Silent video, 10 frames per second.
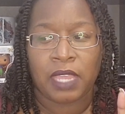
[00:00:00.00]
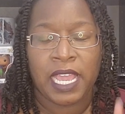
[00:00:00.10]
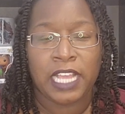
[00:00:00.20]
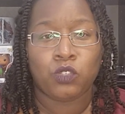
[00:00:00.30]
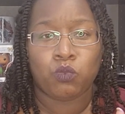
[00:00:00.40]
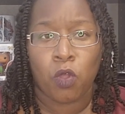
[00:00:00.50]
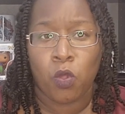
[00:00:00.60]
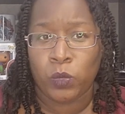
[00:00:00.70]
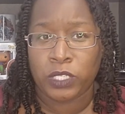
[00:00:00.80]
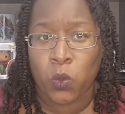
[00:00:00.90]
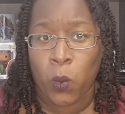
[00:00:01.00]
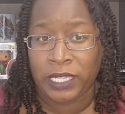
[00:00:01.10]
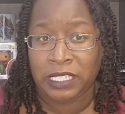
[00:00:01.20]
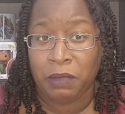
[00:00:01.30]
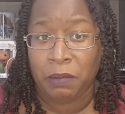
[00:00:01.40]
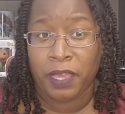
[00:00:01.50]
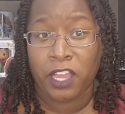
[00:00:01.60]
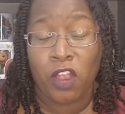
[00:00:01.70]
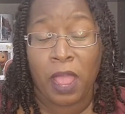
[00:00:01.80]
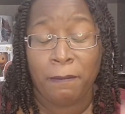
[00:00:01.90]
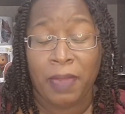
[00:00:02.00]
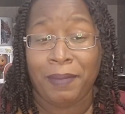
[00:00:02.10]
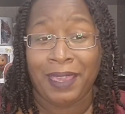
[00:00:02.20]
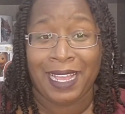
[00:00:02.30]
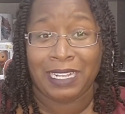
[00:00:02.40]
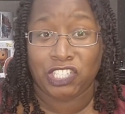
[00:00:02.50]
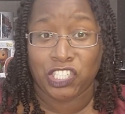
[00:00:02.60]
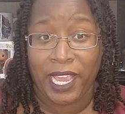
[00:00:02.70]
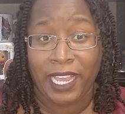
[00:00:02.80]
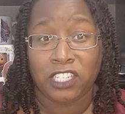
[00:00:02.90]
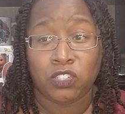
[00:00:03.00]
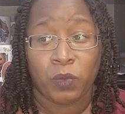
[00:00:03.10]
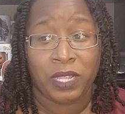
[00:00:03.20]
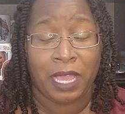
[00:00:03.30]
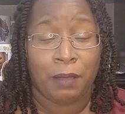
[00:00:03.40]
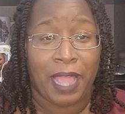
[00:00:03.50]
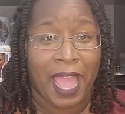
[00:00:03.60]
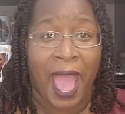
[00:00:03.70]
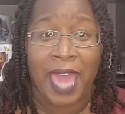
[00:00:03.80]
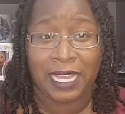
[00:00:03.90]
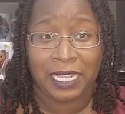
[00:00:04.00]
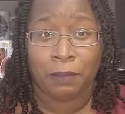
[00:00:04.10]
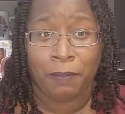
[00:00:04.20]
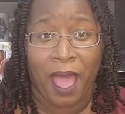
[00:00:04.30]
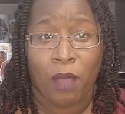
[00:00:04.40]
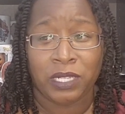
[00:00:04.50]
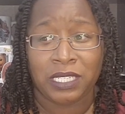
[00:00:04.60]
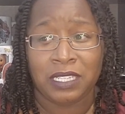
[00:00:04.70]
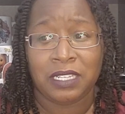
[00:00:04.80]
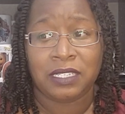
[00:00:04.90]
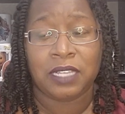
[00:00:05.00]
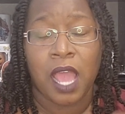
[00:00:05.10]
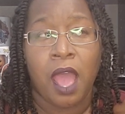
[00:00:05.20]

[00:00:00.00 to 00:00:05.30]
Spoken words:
his role was going to be bigger and maybe it changed when they added Glen Powell into this,